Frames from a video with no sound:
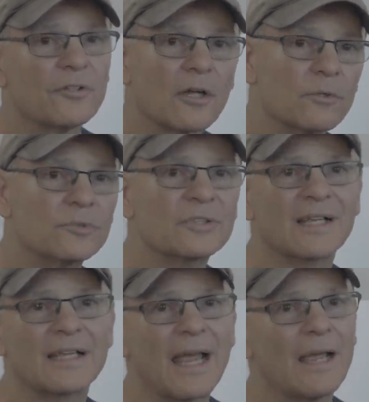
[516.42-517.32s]
thought it was
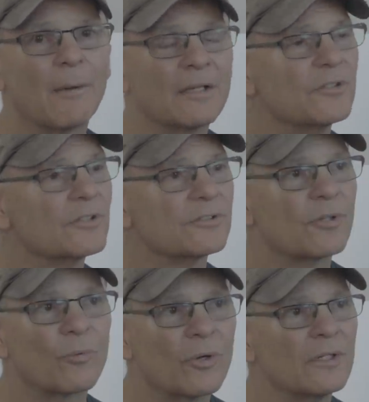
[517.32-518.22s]
in camp. I just
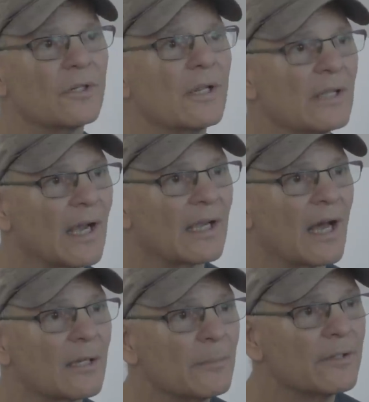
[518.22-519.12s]
the run. I
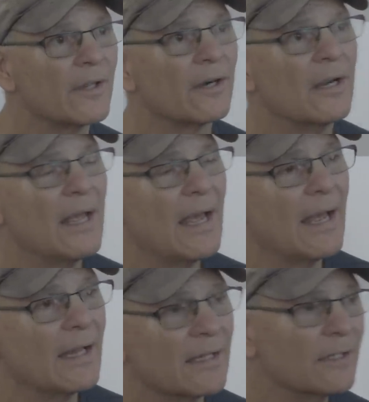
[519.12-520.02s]
got him in there,
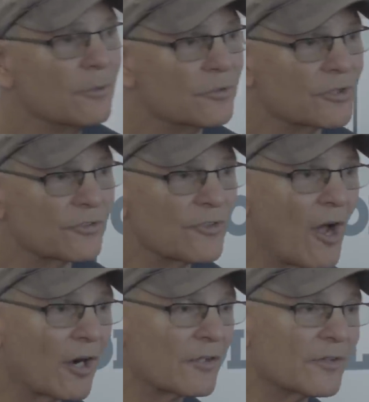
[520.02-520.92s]
and he was just
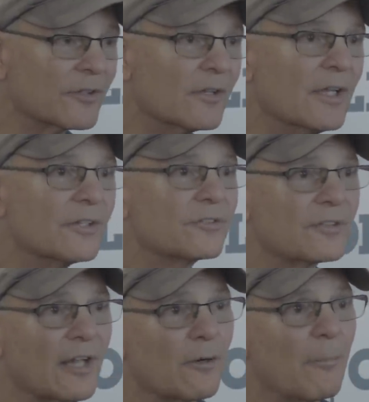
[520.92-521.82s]
knocking the
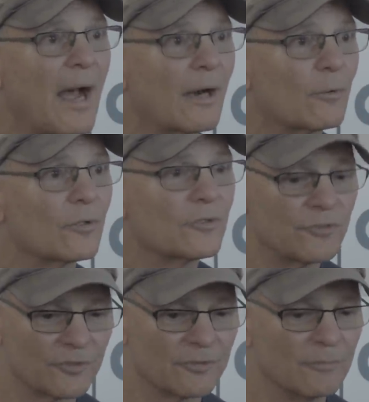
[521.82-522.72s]
center
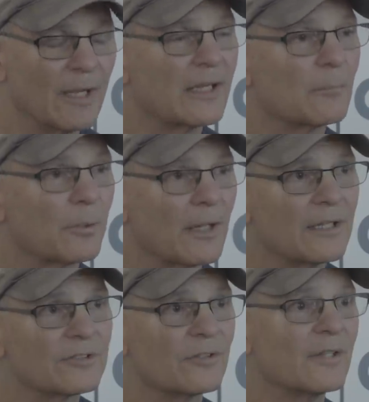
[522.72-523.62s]
backwards and making
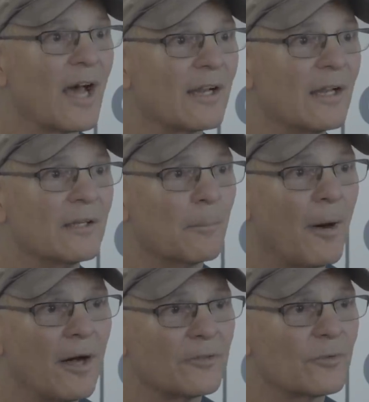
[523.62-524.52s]
plays and nine and the
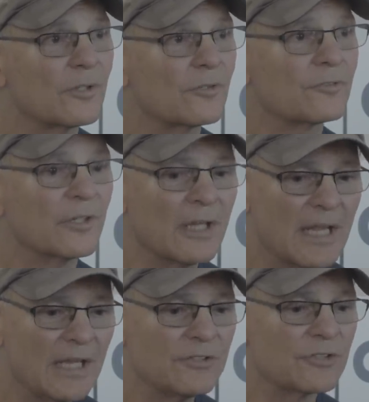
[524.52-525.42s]
pod drills, and
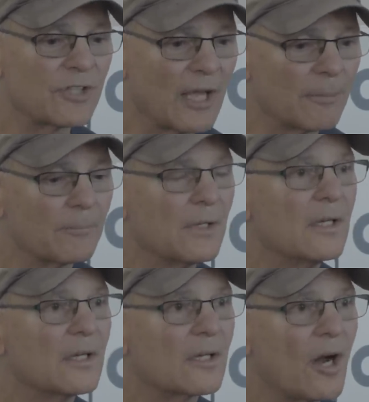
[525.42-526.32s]
he just kept
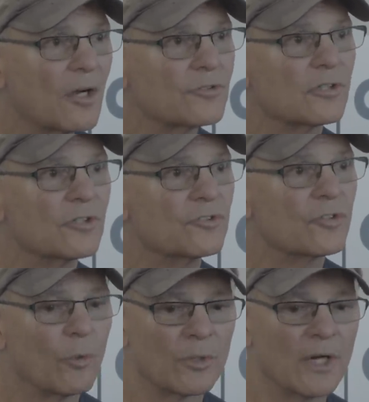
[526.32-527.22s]
constantly
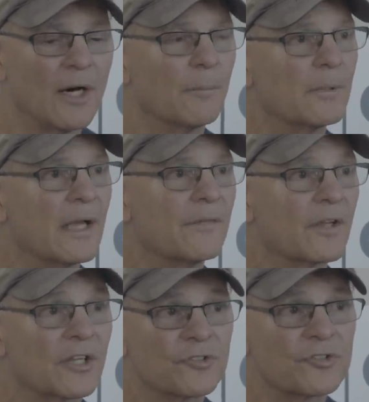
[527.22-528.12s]
showing up. And
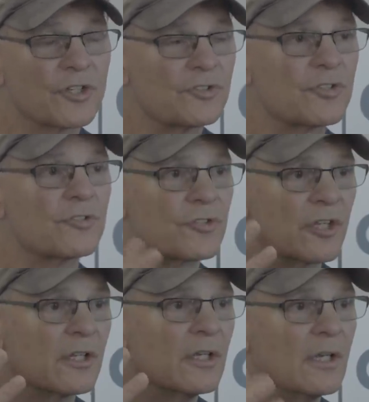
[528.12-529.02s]
the
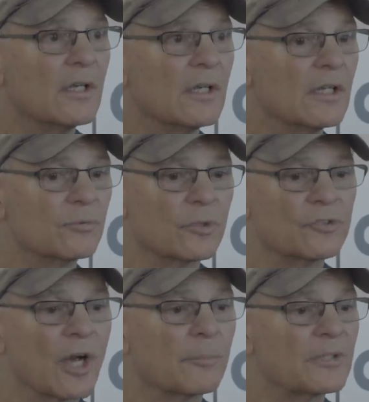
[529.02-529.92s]
consistency is what
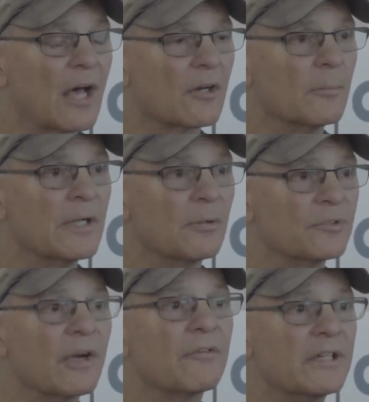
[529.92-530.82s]
jumps out at me. It
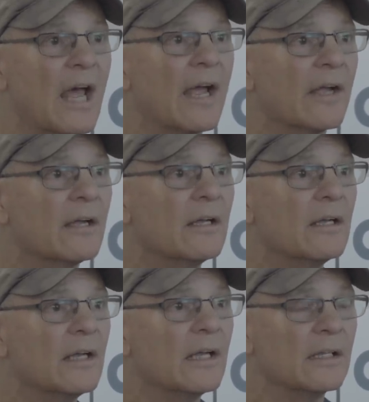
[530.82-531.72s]
was every day.
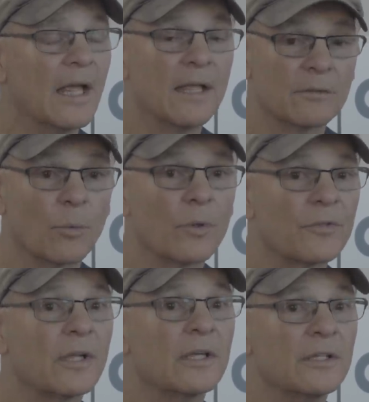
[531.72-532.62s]
He and the one
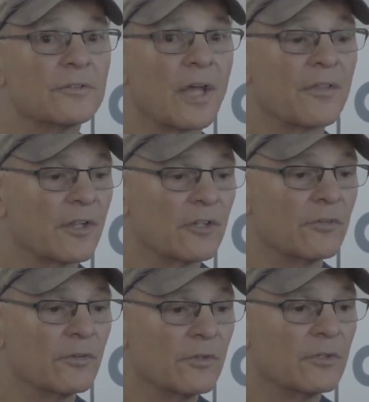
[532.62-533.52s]
thing is, I think
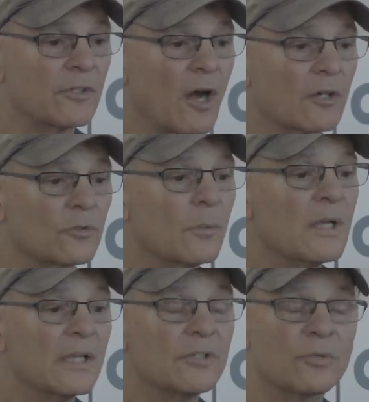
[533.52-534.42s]
you talking to him,
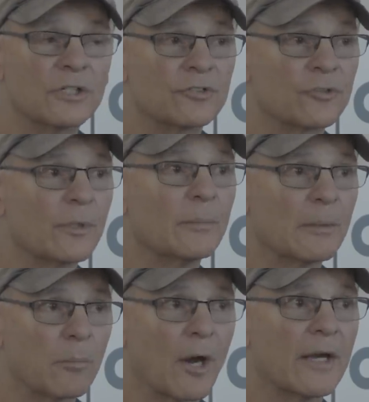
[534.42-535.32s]
he's
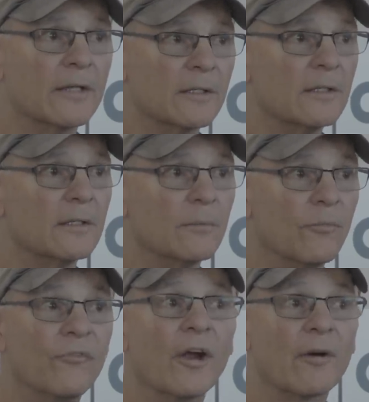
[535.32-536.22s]
extremely bright,
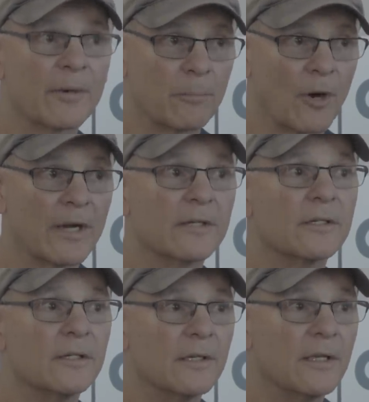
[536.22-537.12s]
very bright,
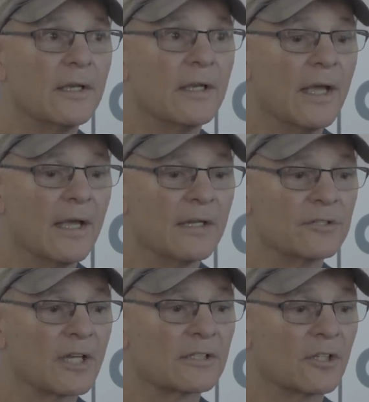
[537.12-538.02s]
and
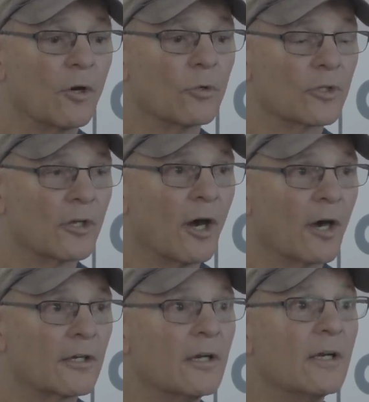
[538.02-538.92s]
he's like the golden
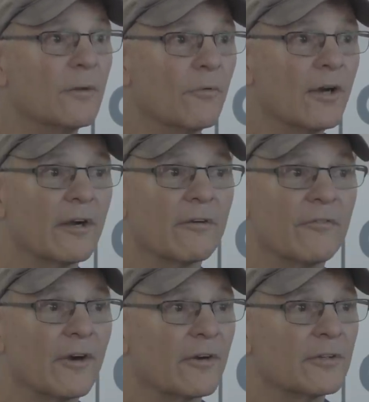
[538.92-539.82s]
cock, very,
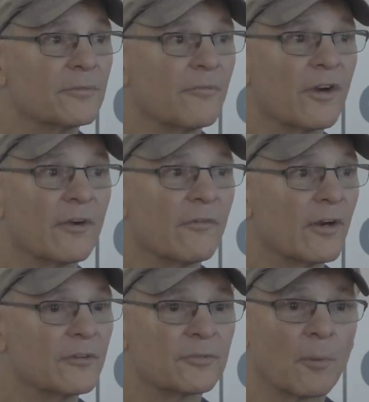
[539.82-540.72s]
very, very,
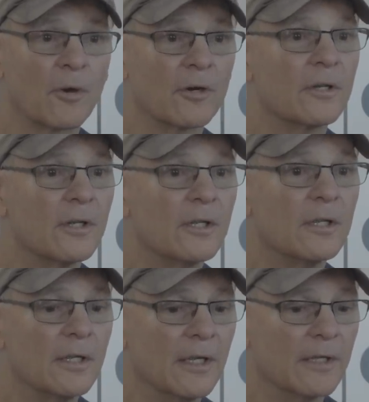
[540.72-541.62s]
very smart,
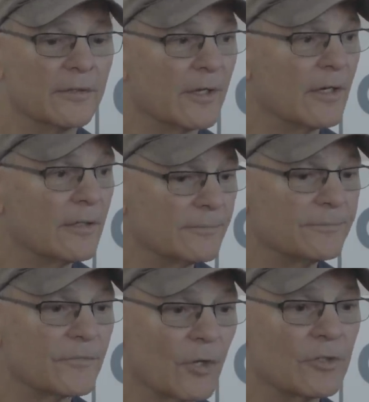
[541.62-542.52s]
and uh,
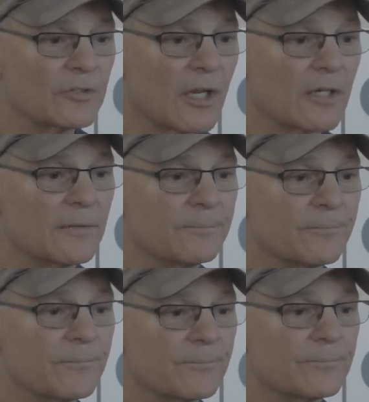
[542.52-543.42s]
so he's got a
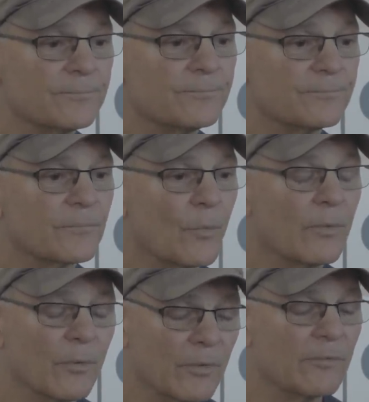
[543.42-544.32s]

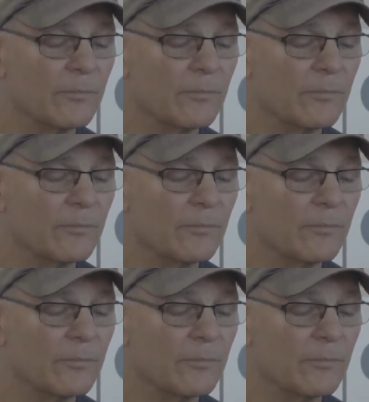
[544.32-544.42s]
we,